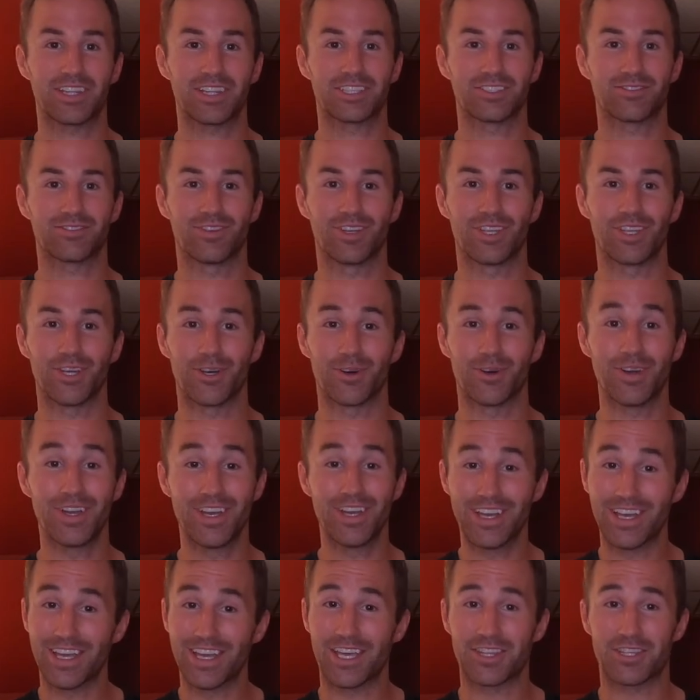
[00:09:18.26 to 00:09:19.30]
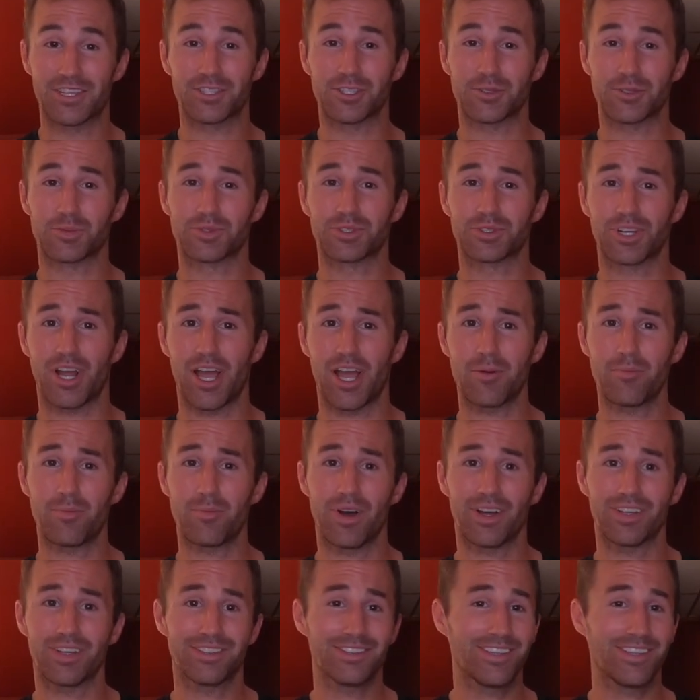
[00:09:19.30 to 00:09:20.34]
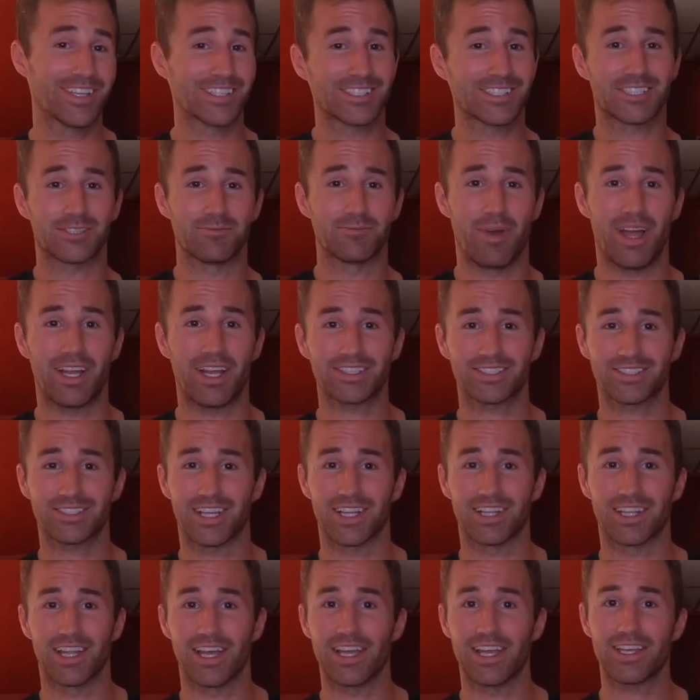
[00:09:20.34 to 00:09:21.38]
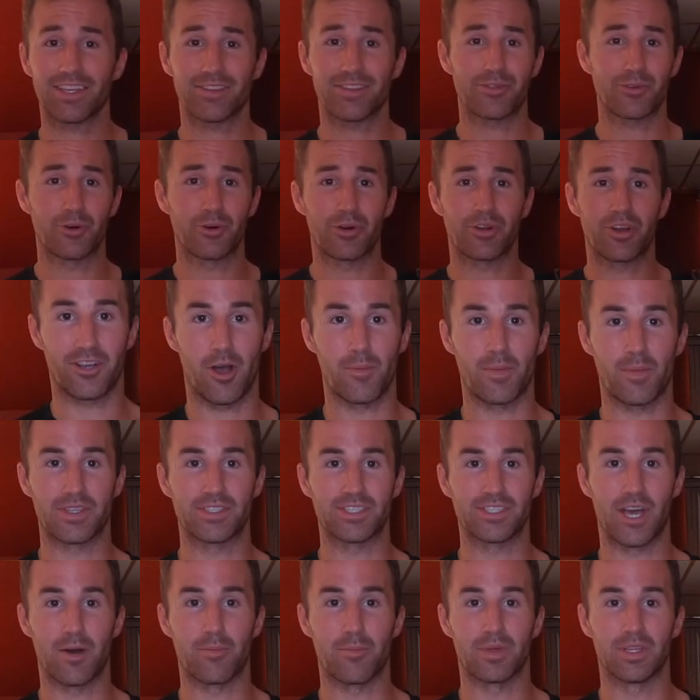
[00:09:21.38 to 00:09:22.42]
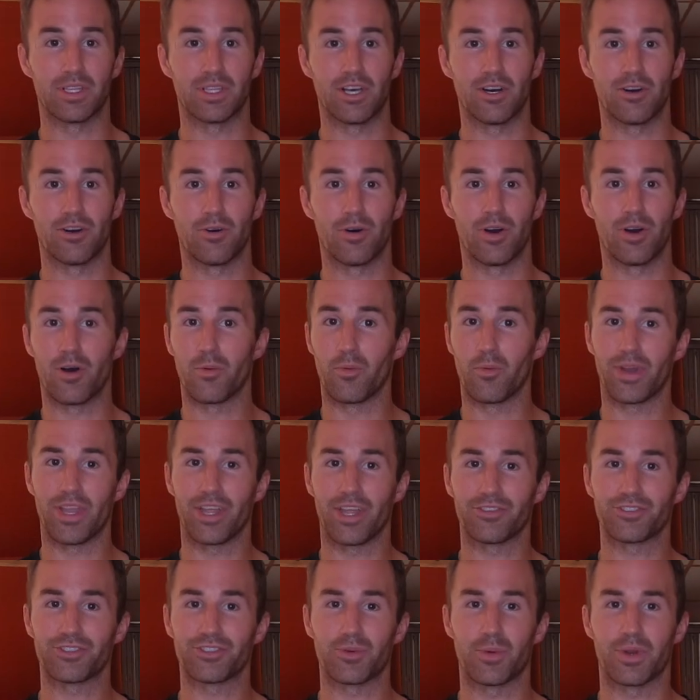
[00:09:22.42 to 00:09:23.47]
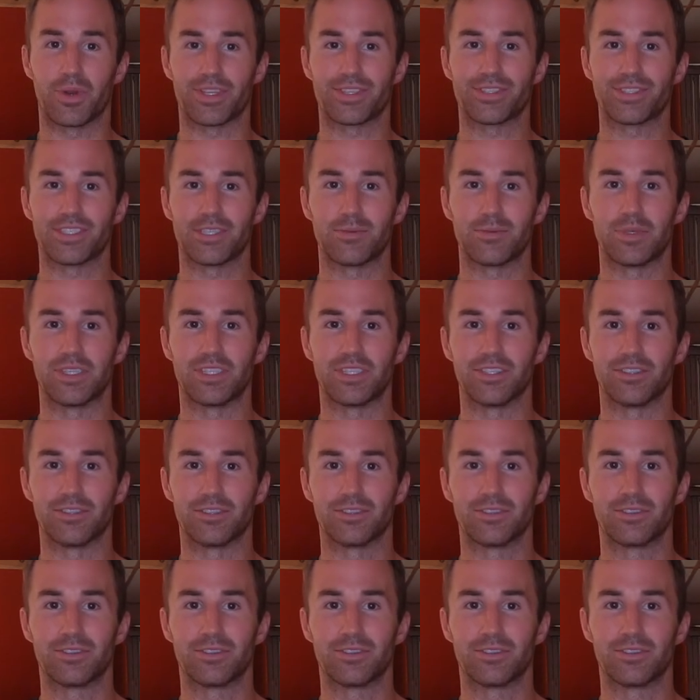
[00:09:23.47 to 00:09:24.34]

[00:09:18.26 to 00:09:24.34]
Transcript: this video, hit the subscribe button, smash that like, and throw a comment down below on what else you want to see me do.